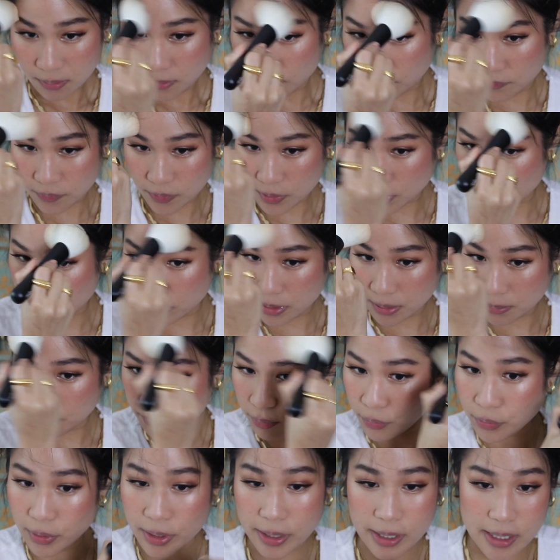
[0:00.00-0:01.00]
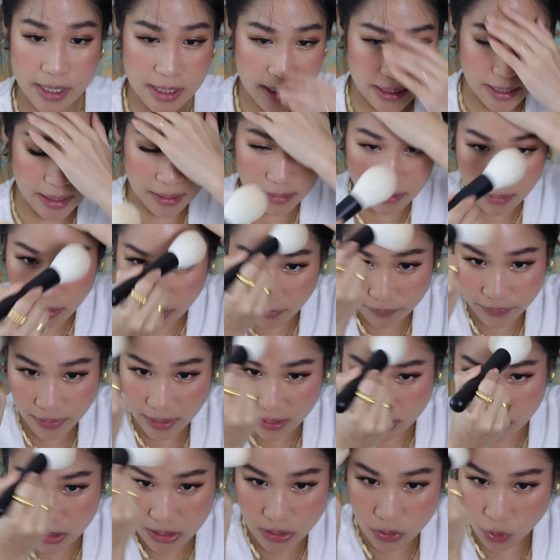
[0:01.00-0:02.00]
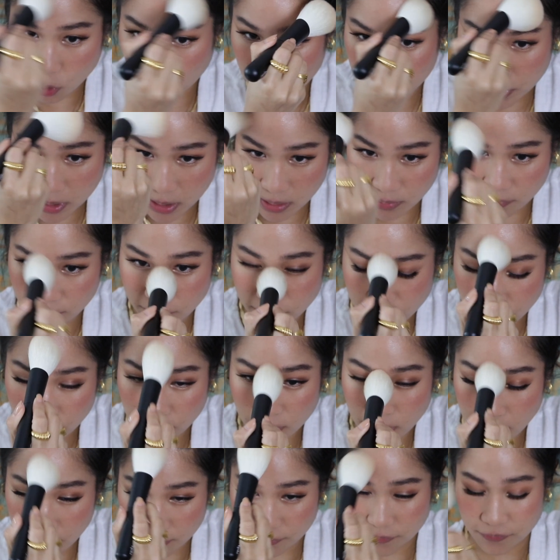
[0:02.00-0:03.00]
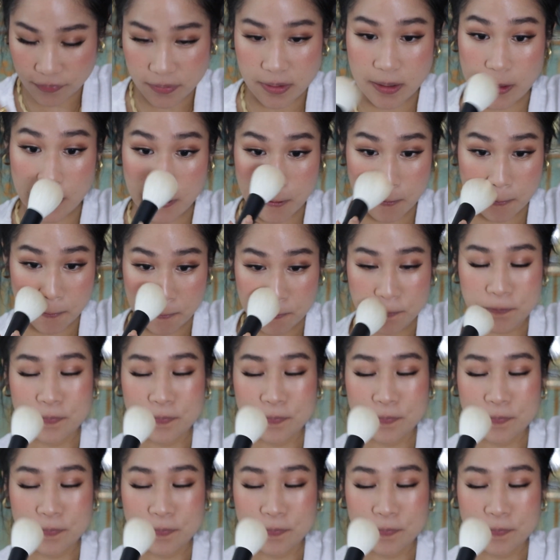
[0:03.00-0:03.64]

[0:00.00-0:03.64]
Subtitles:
very impressed. I love that it's so big and fluffy.